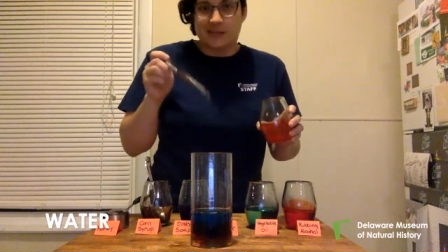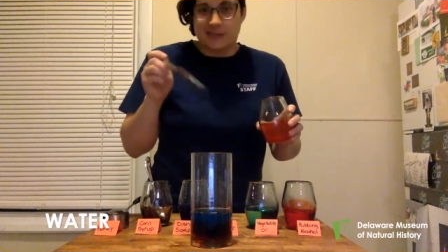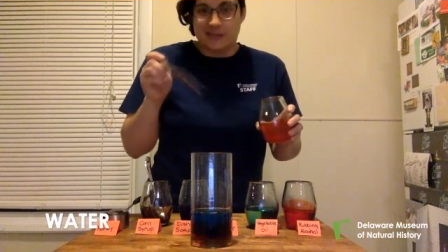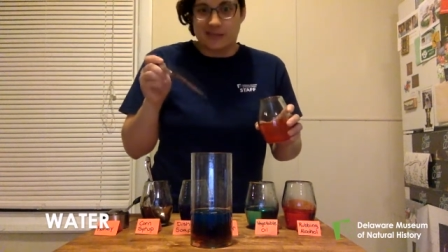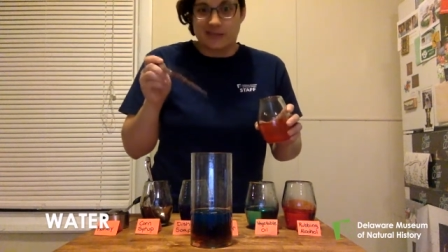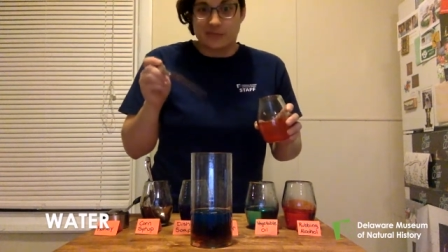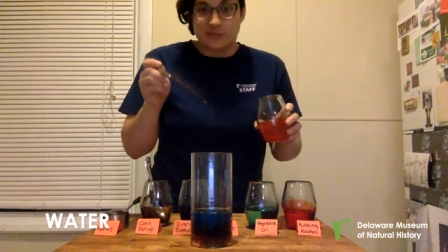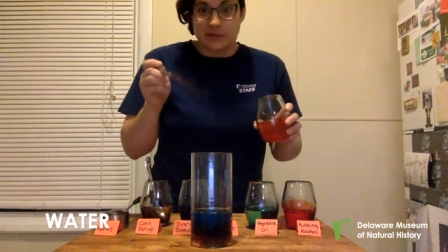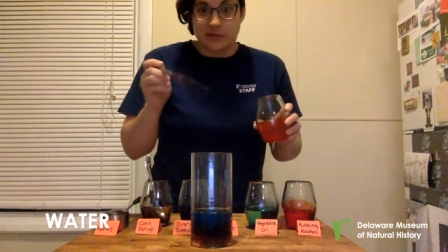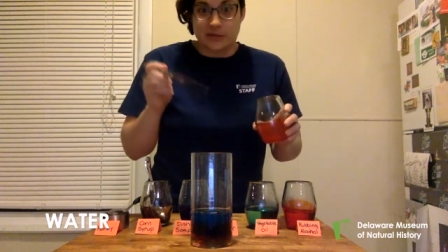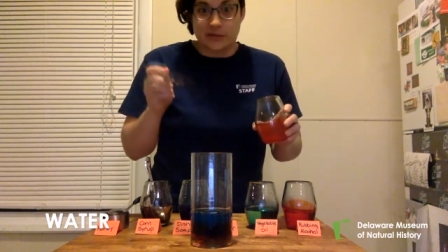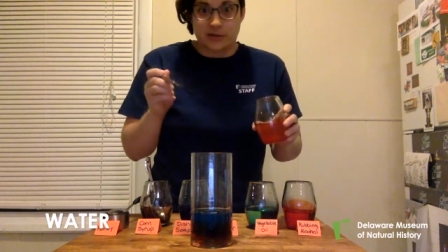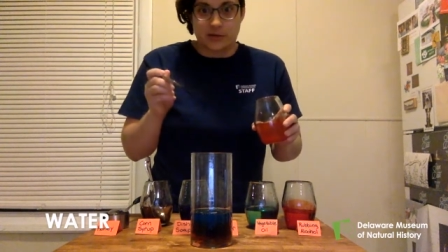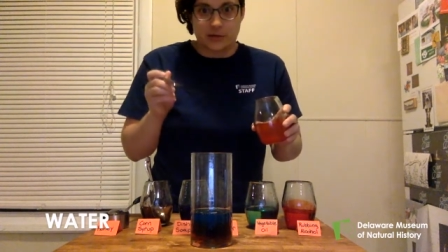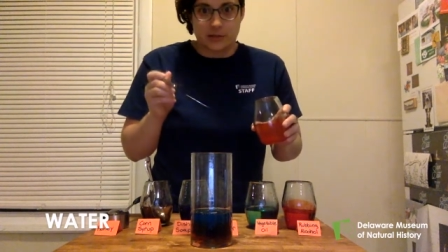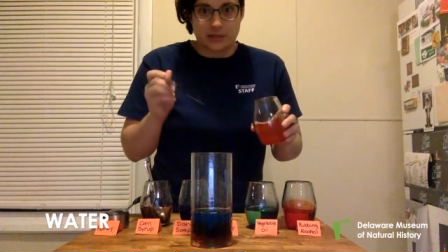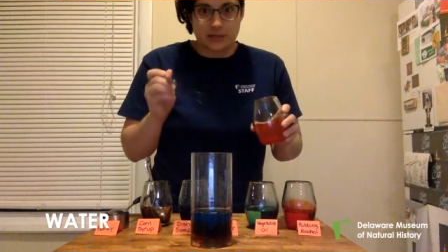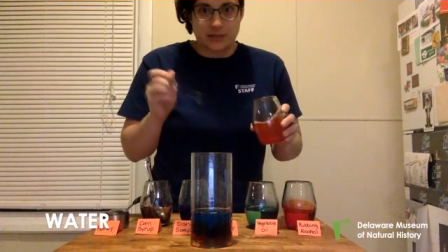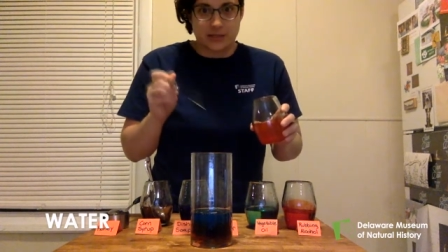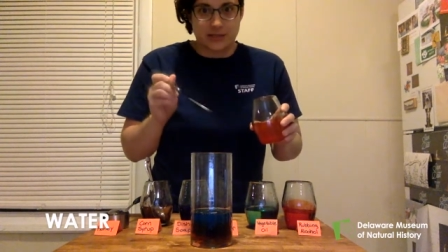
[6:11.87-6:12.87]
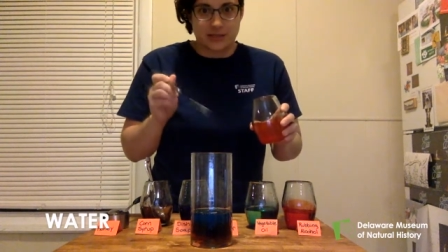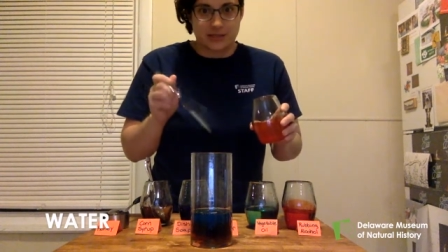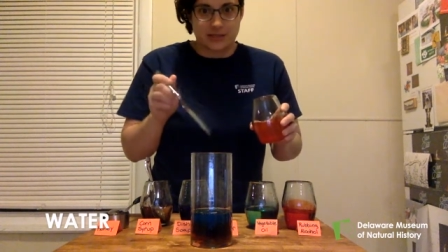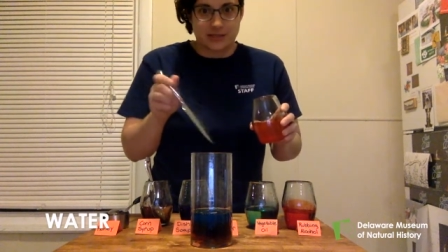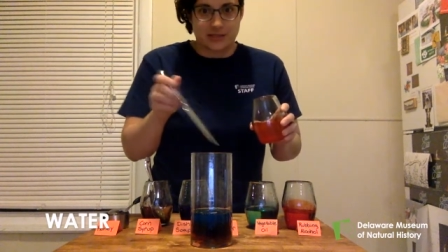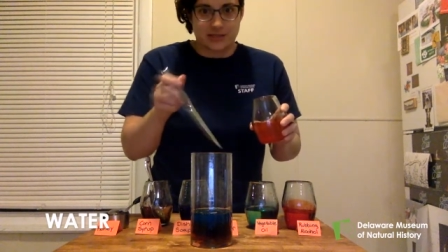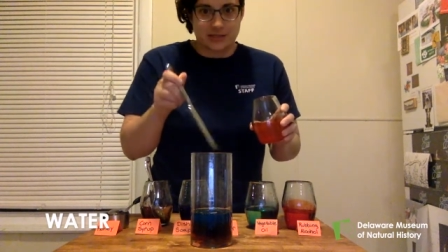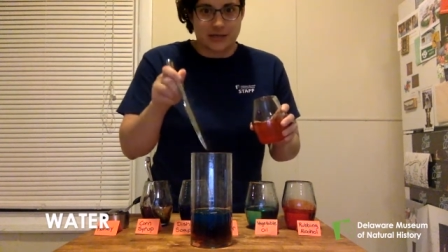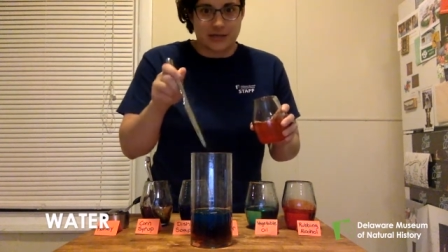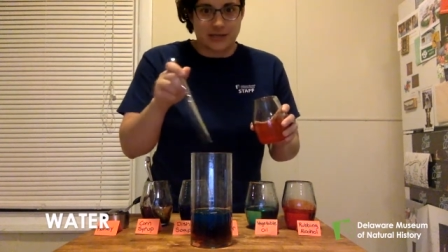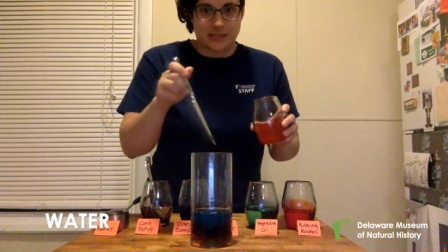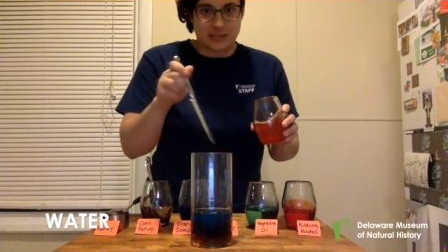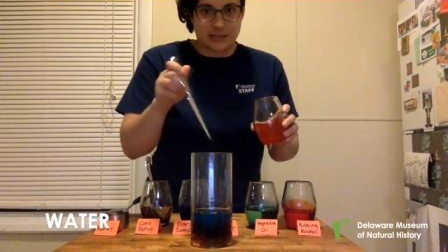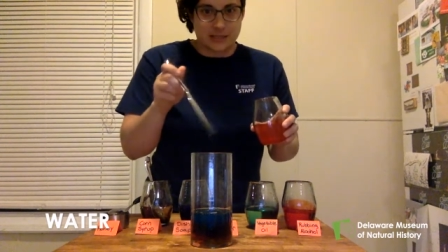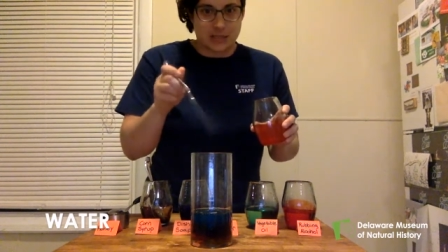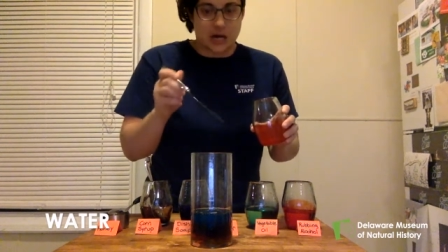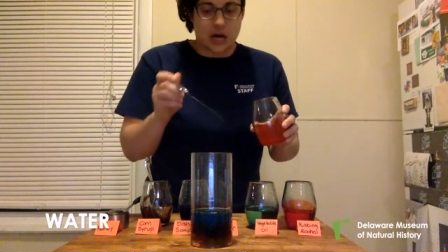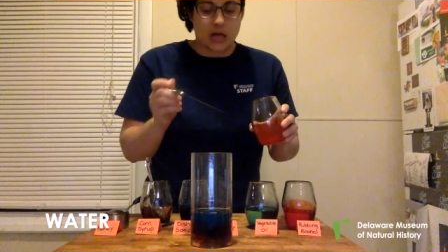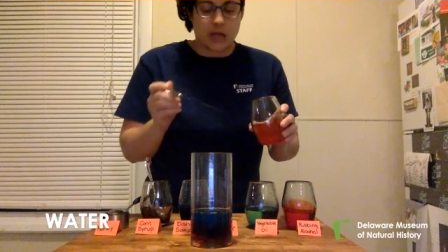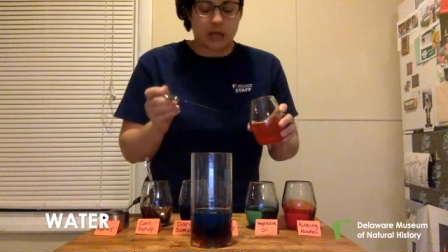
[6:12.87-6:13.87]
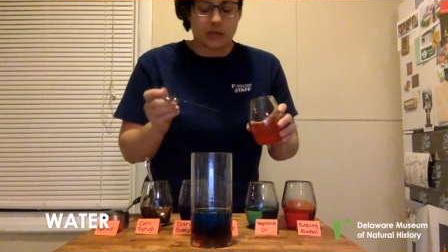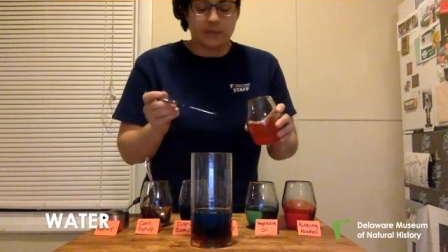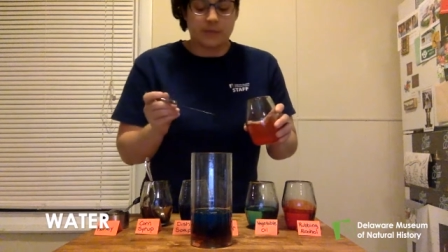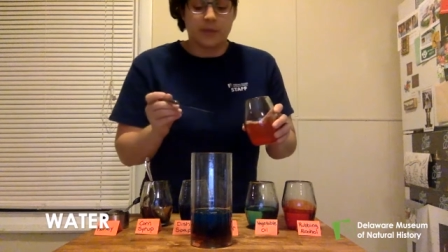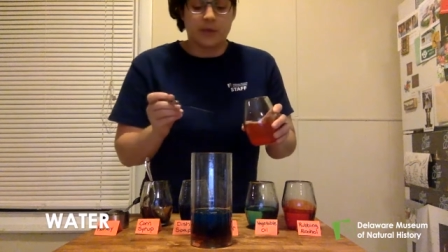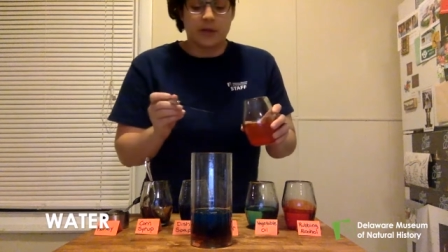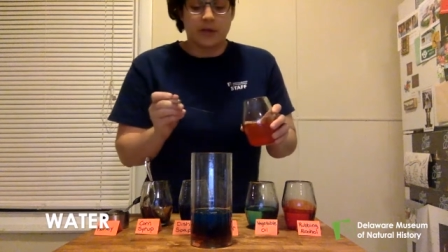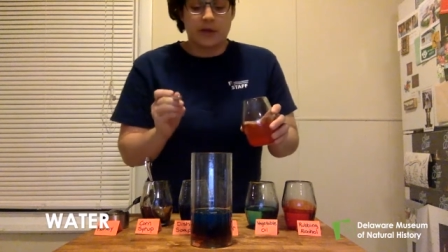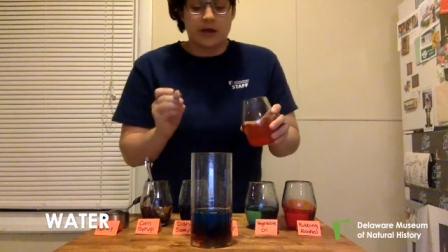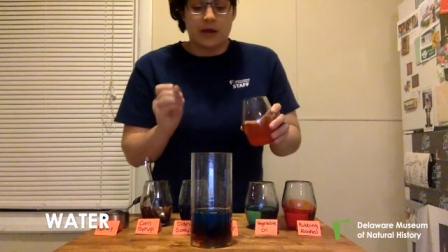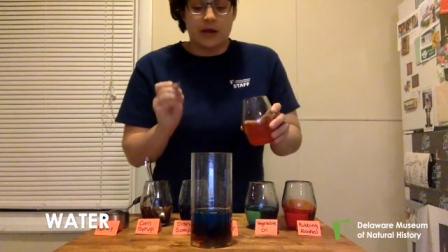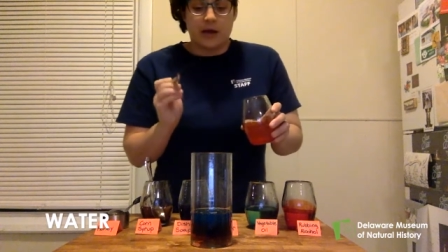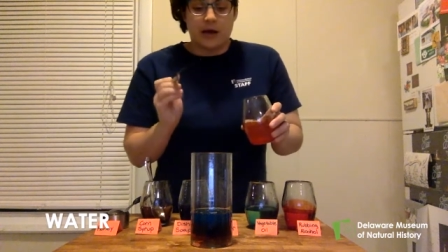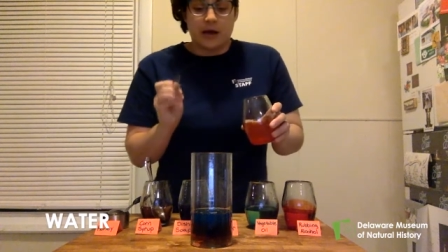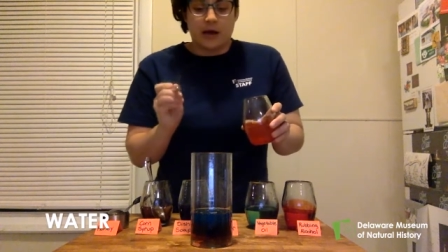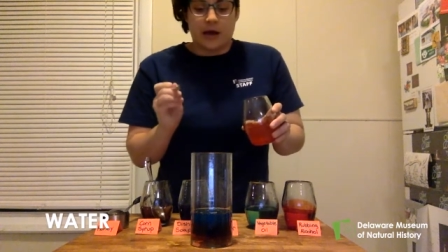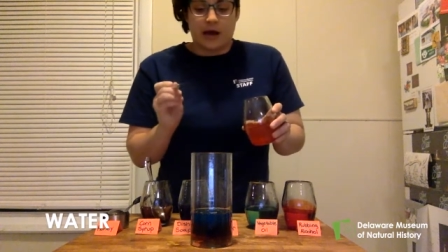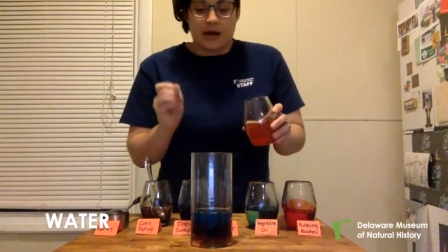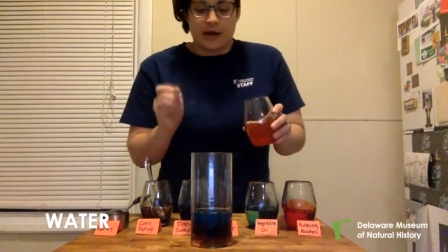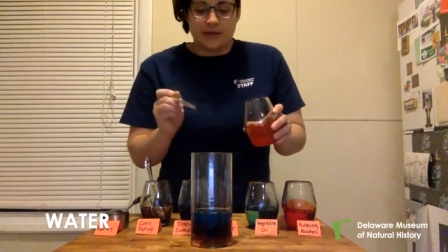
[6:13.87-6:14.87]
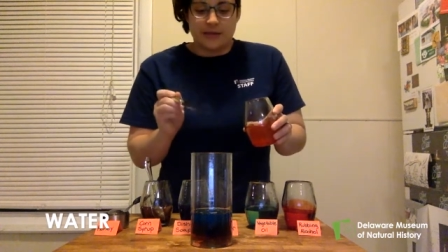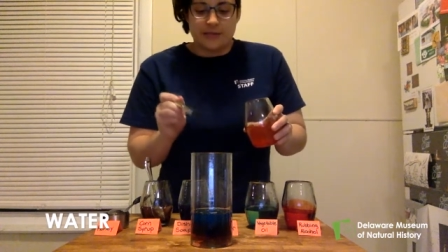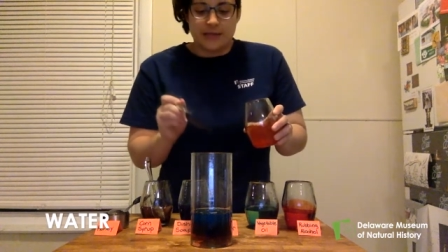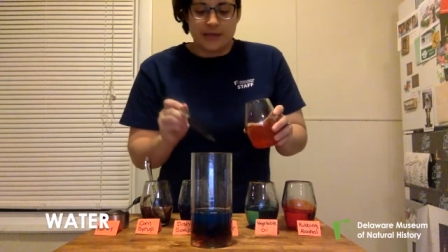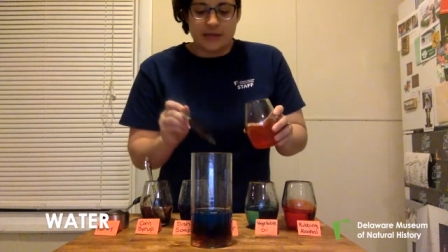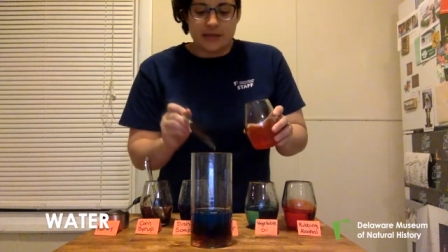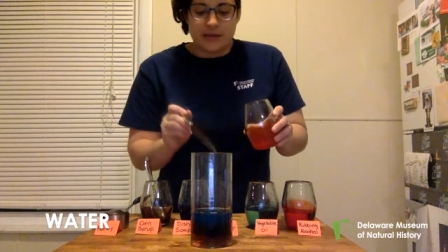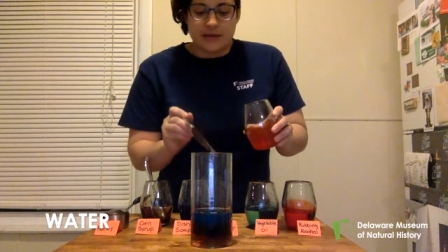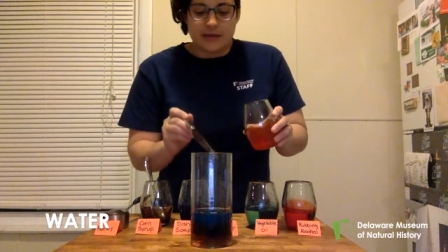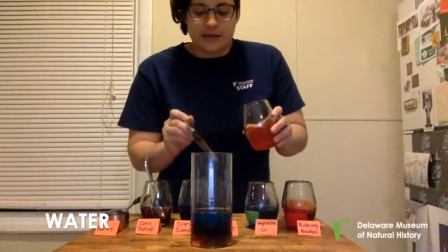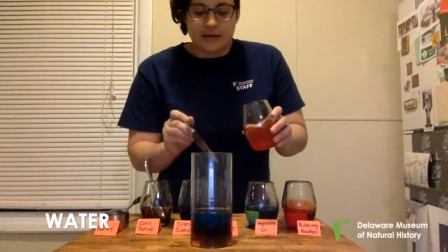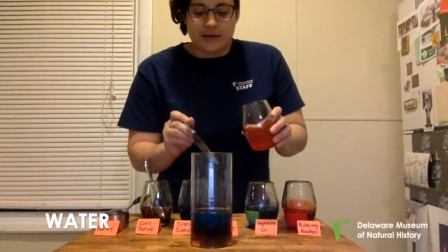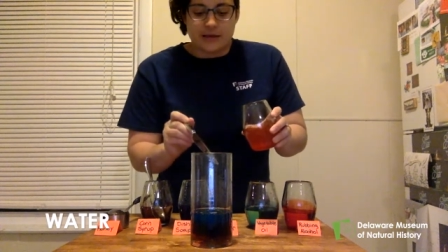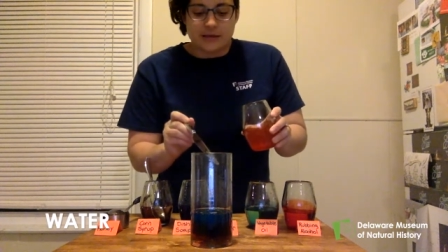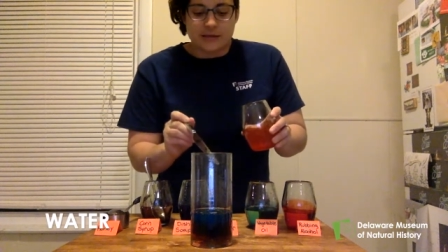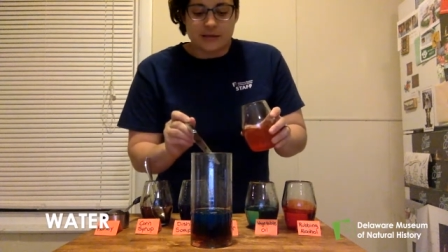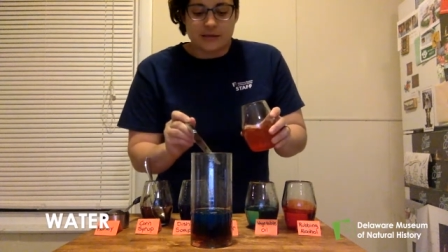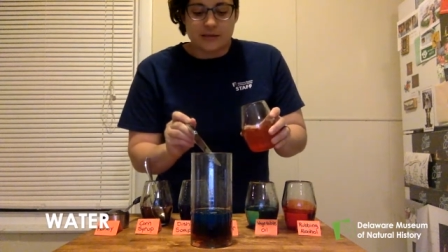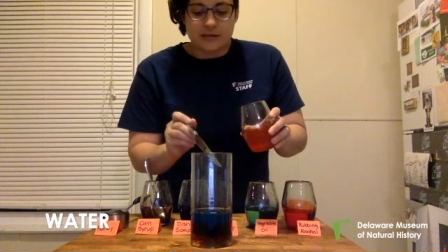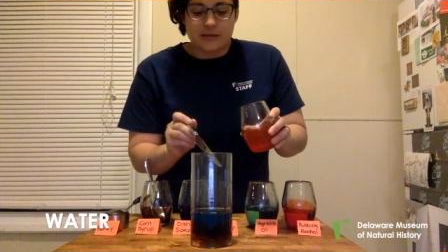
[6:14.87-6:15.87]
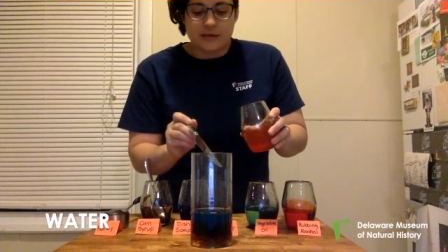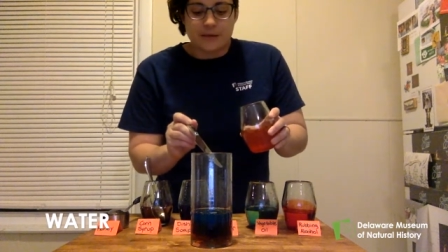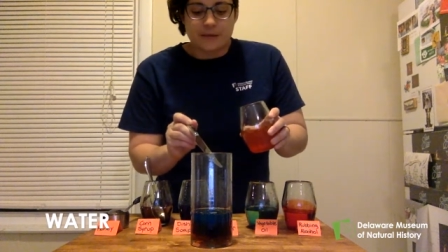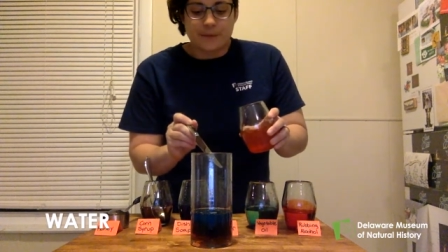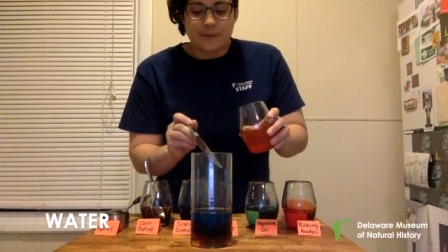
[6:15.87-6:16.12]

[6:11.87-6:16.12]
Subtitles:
This is where you're going to touch the sides of the column. I take this